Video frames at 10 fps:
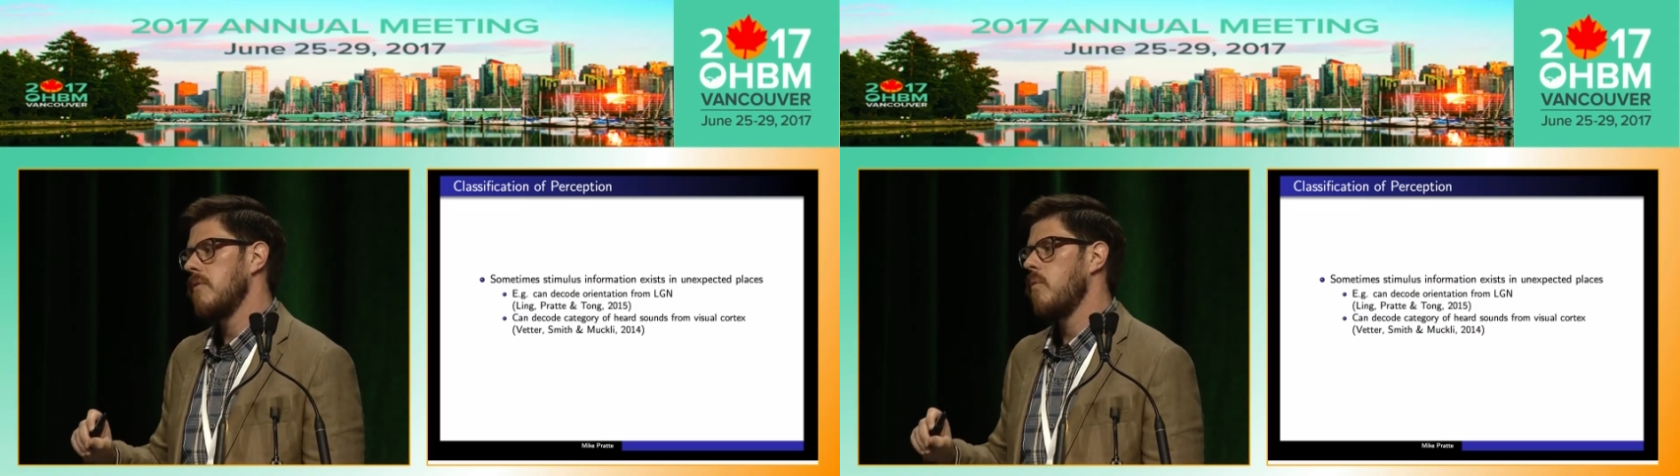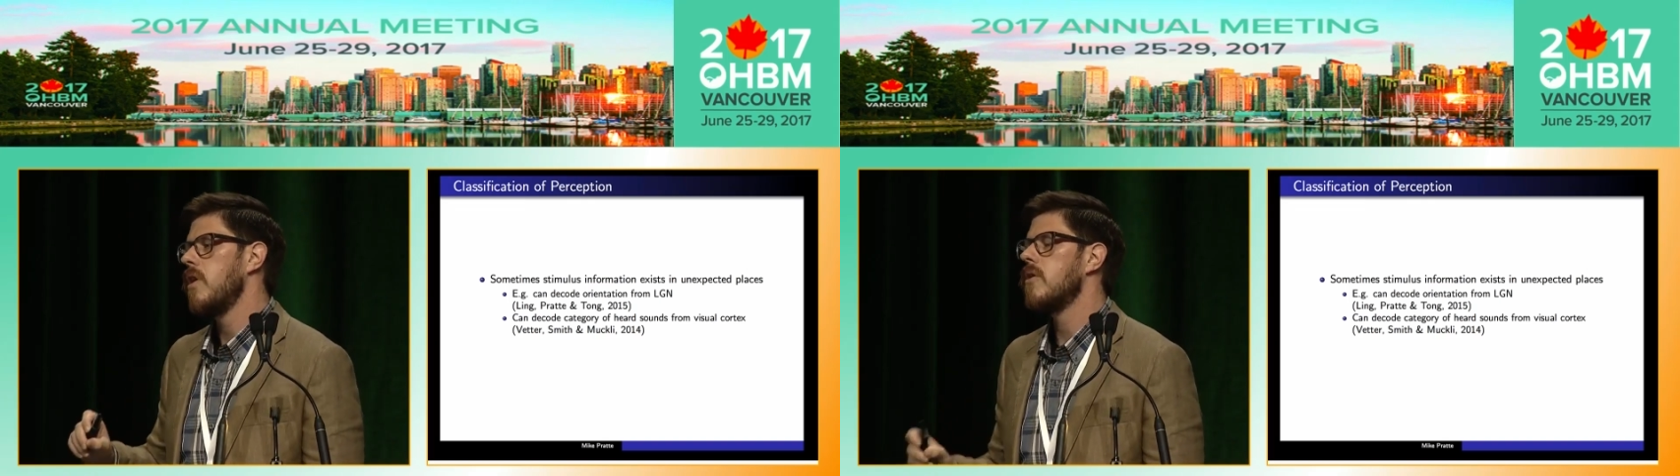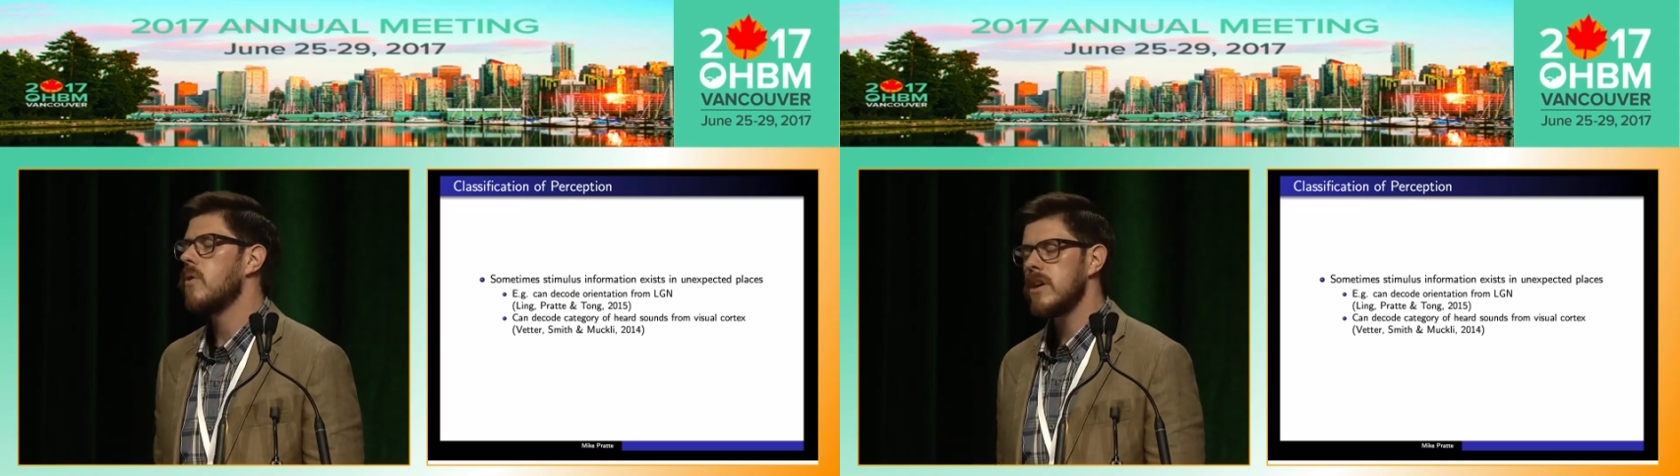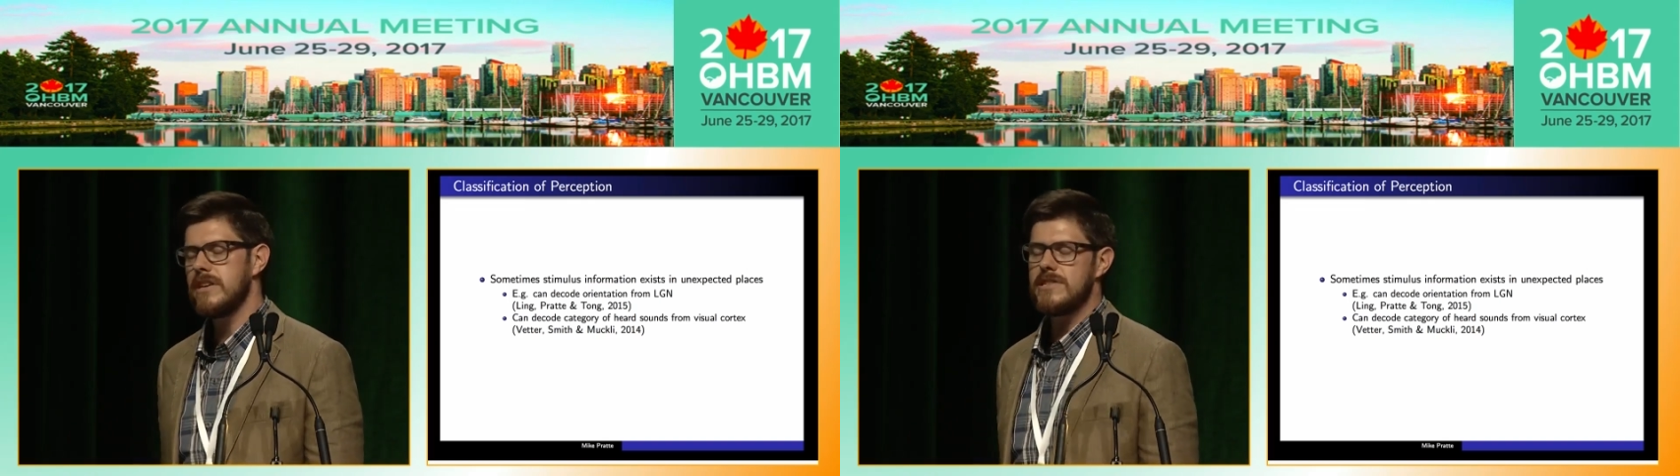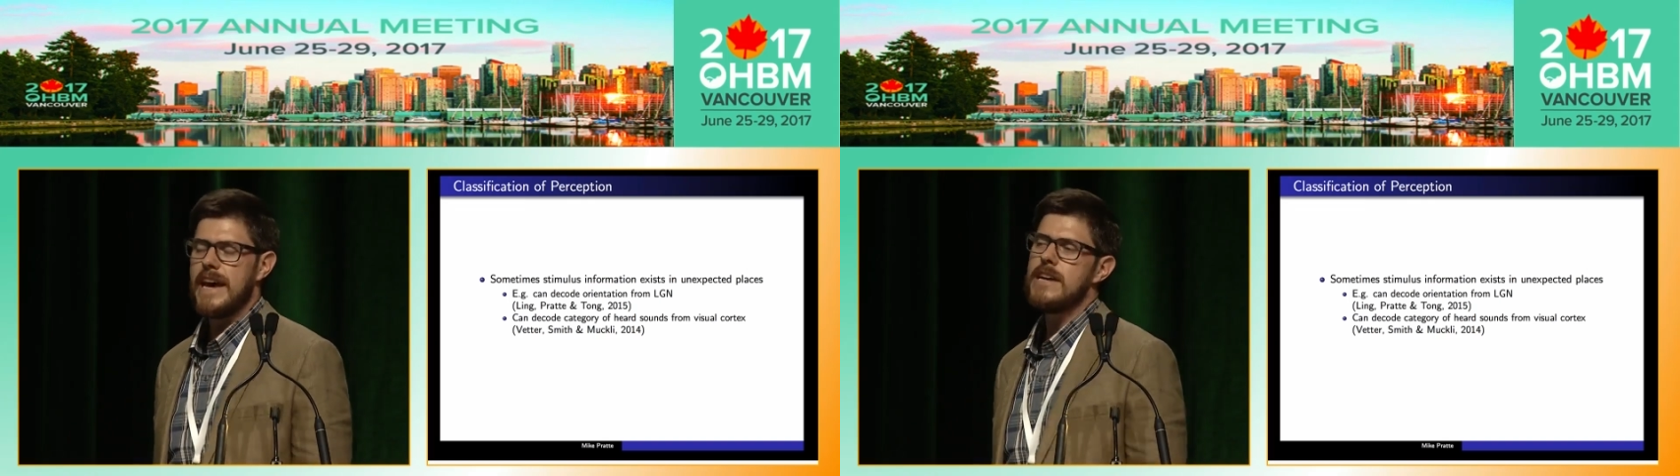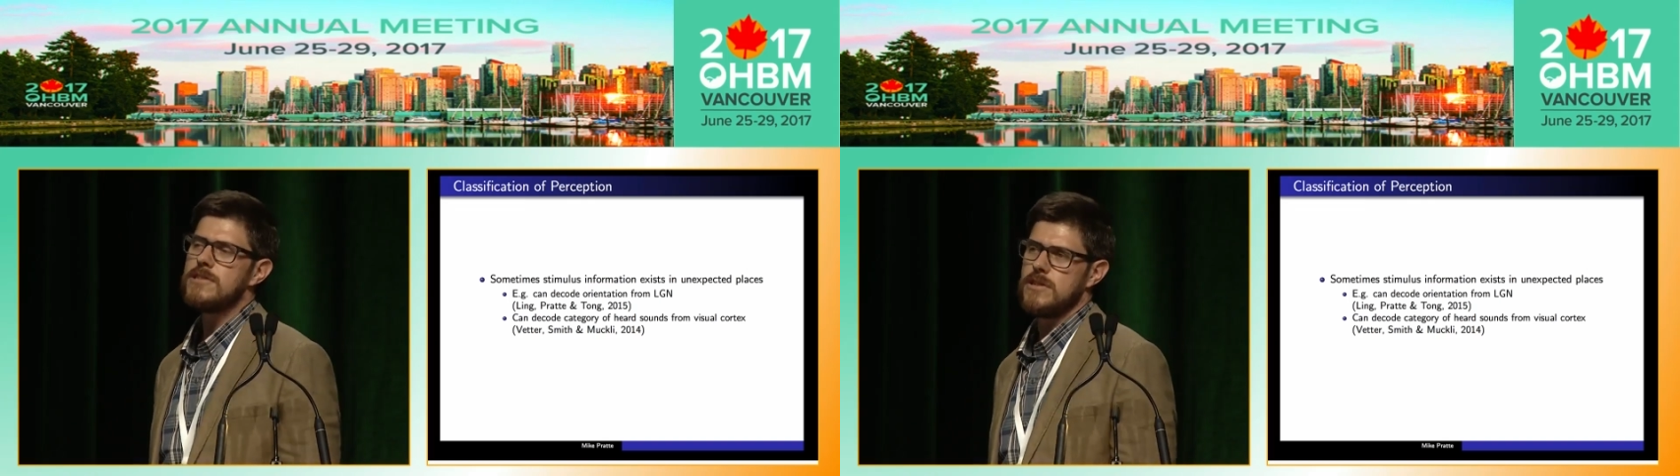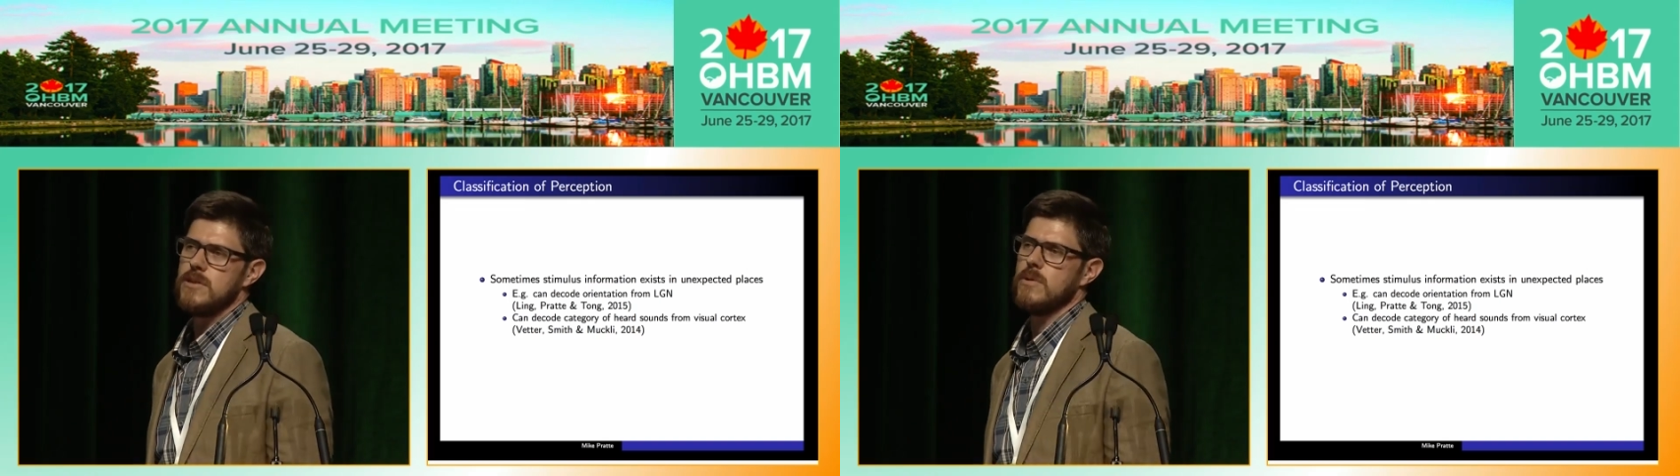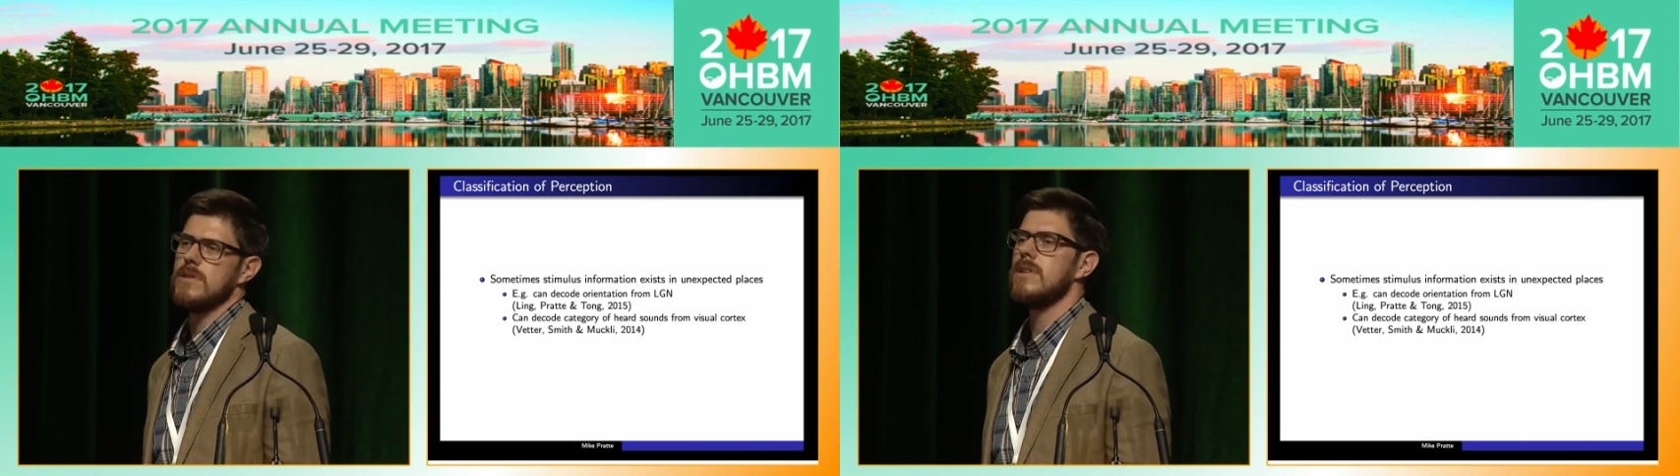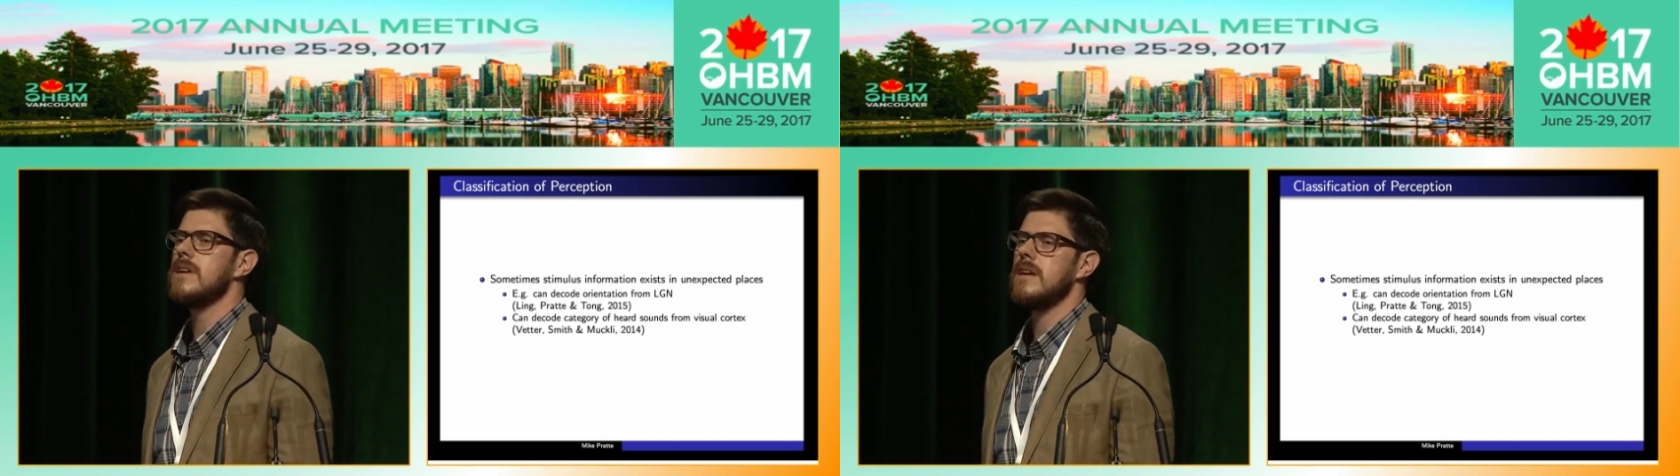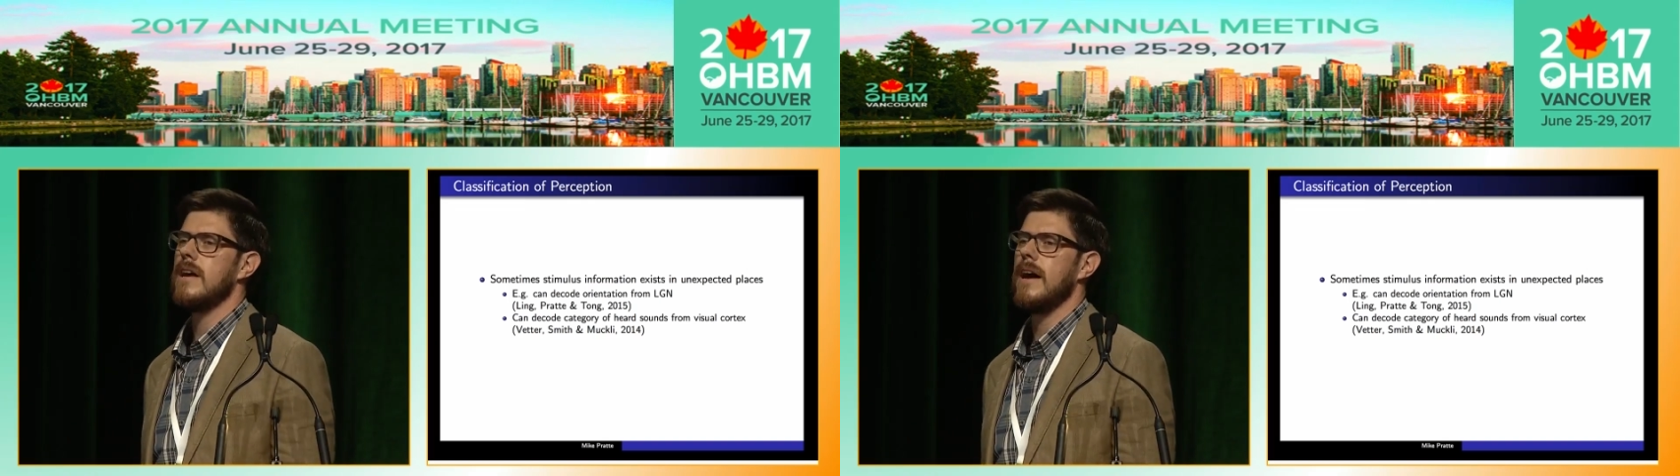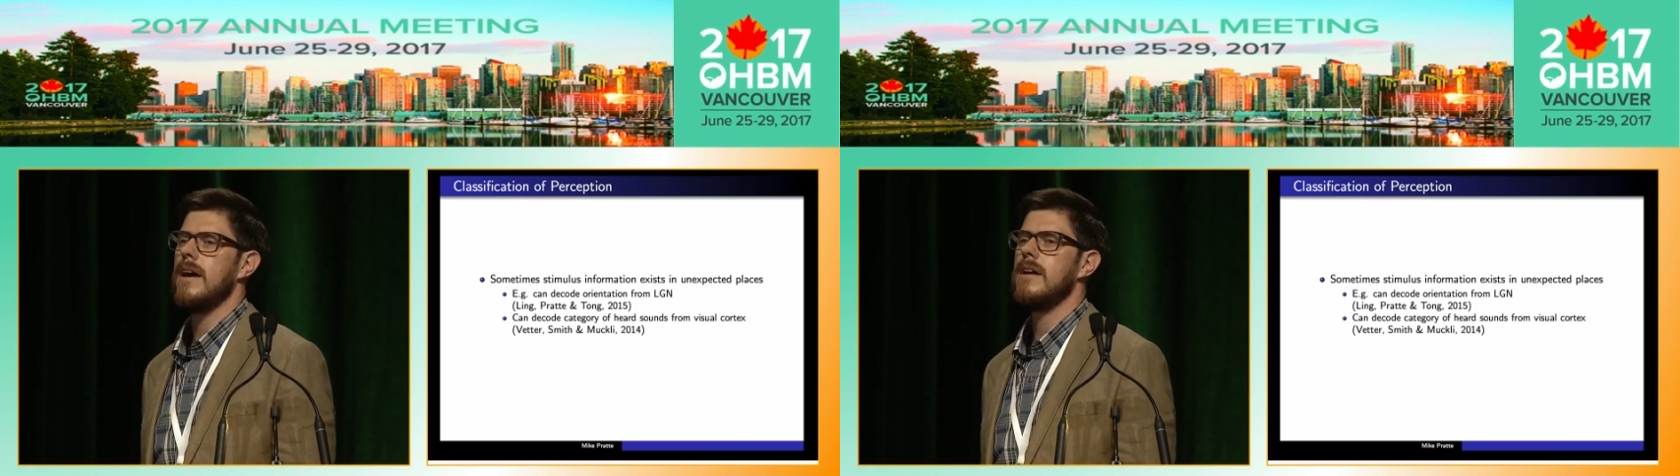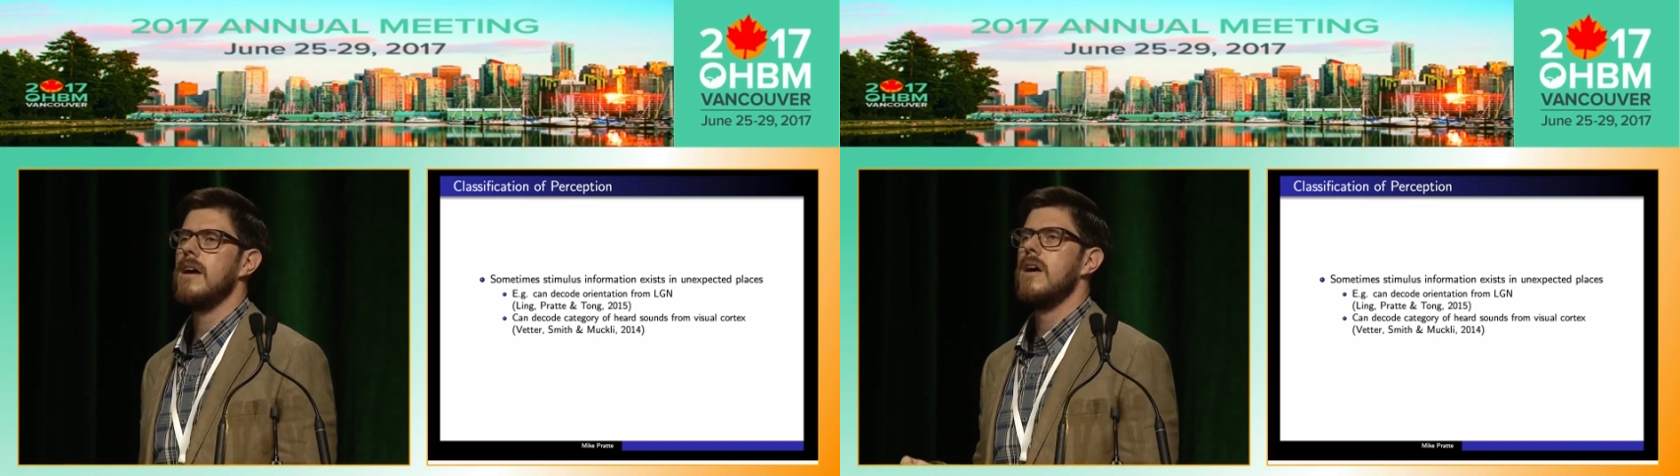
what orientation you were looking at